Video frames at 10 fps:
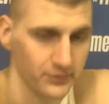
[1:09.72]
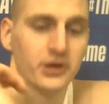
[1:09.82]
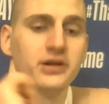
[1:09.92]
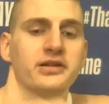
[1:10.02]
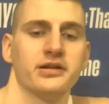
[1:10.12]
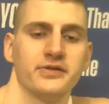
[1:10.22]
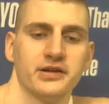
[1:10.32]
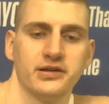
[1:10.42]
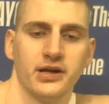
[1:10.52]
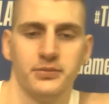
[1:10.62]
be honest, it was
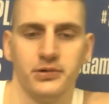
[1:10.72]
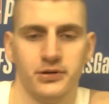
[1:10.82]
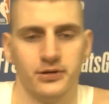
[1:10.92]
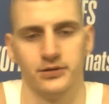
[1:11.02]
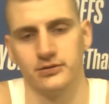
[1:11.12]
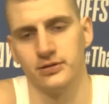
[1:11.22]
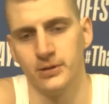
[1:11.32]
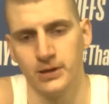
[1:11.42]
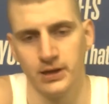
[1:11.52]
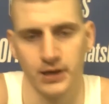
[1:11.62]
the same. You know,
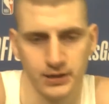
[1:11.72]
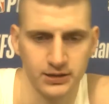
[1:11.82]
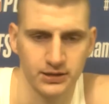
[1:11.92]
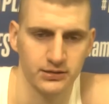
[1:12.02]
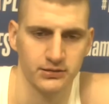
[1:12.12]
I think